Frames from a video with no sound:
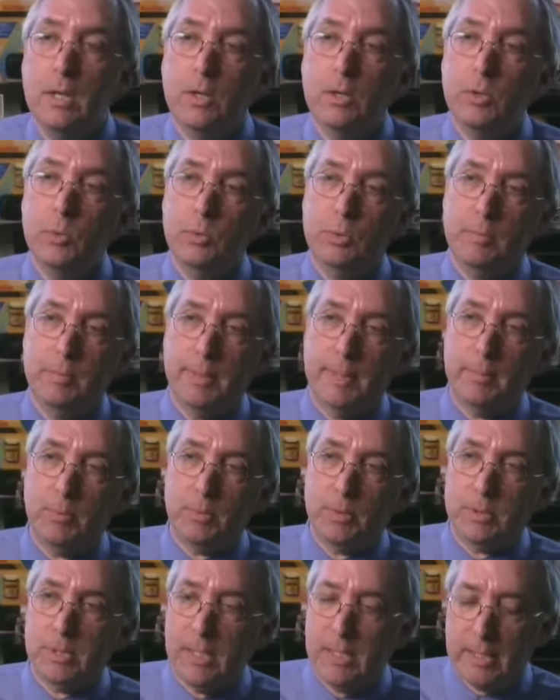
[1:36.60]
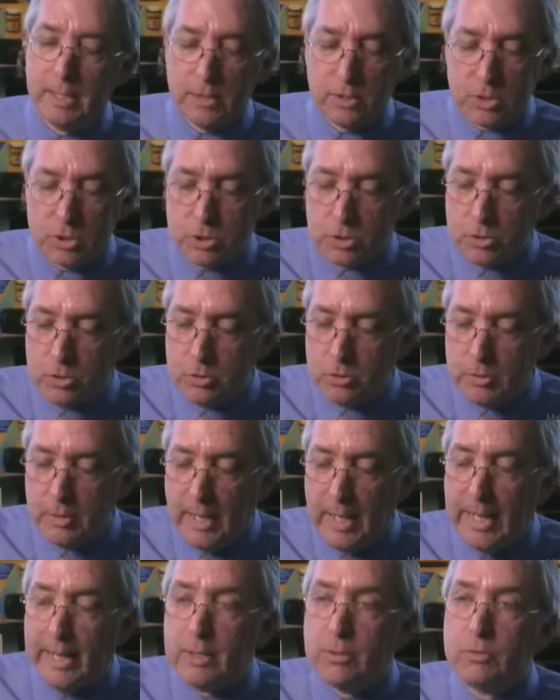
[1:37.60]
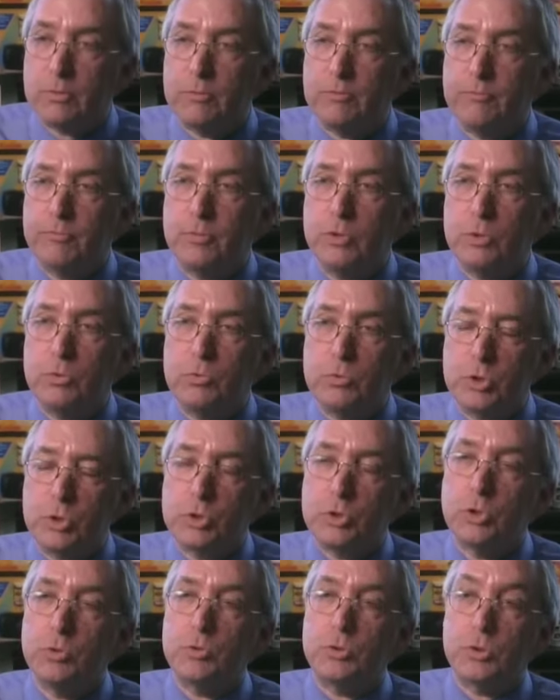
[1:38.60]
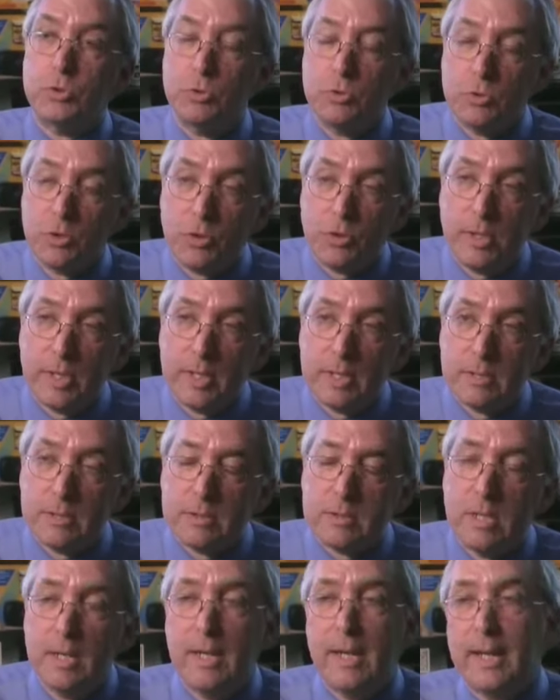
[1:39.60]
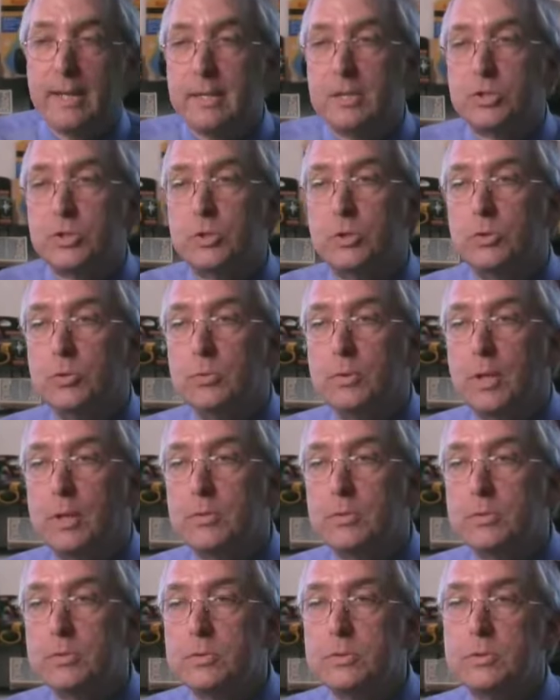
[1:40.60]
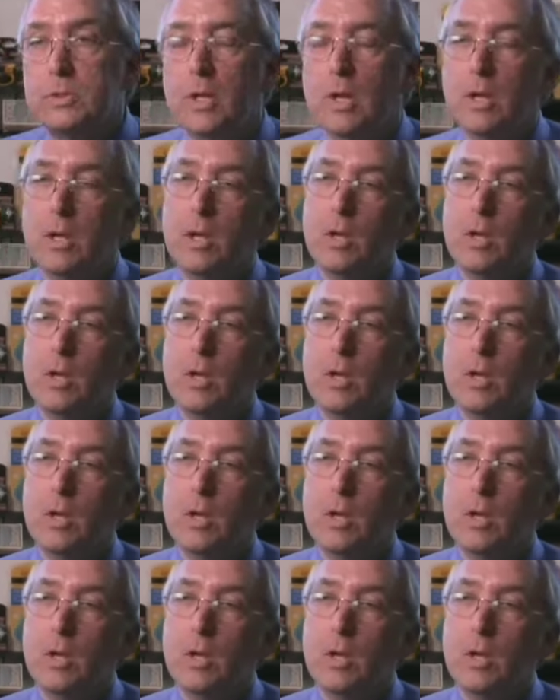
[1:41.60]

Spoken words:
You want to be able to take in a certain angle of view to show certain things and exclude others.